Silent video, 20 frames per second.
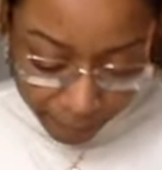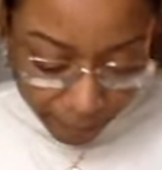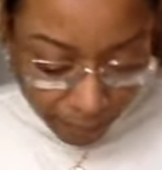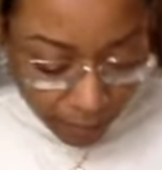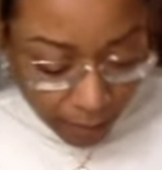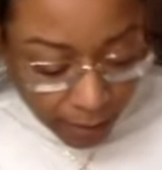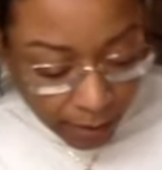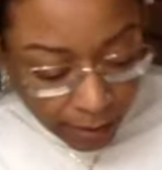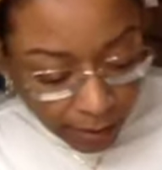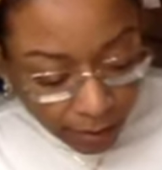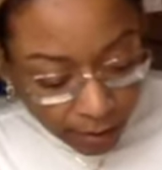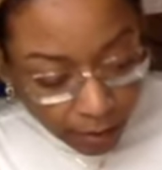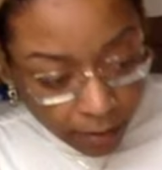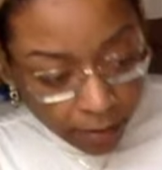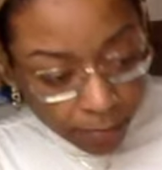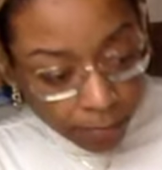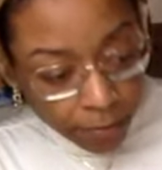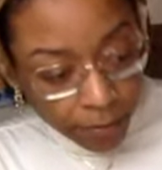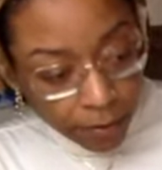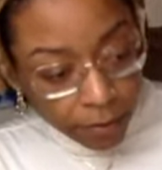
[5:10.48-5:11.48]
that a
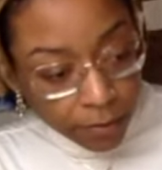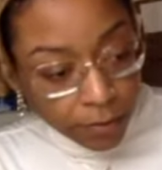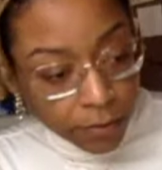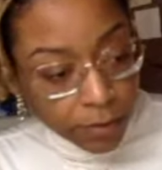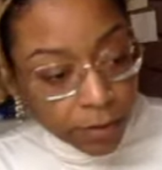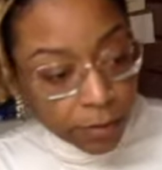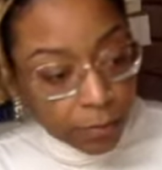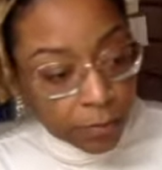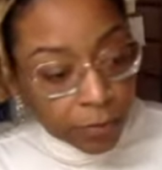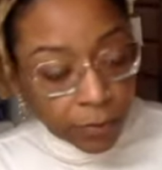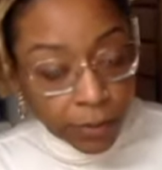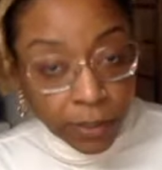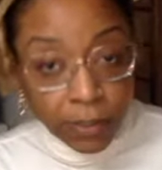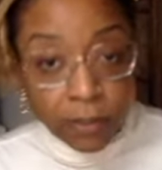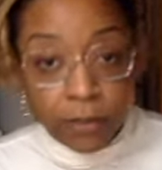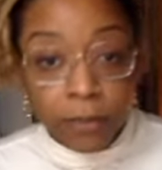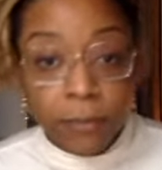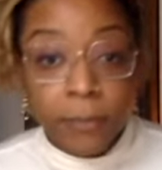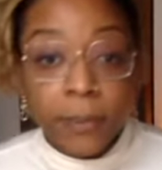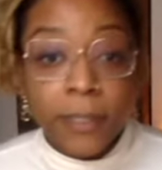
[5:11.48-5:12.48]
King of Pentacles can bring
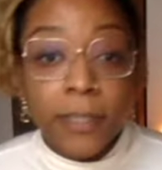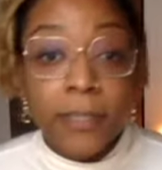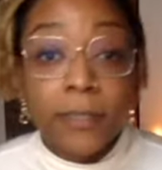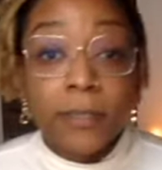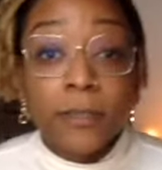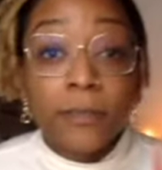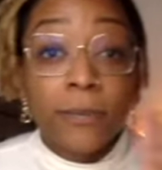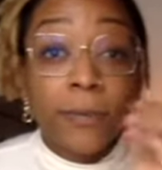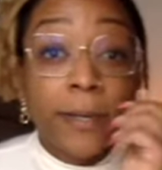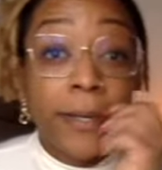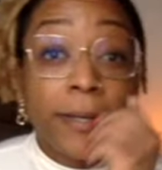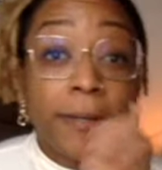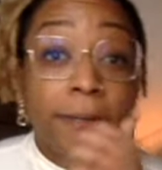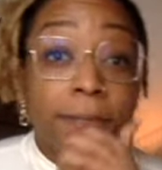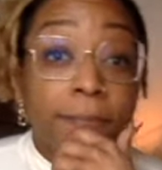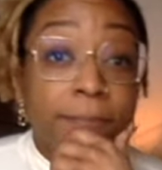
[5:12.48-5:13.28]
into place, right?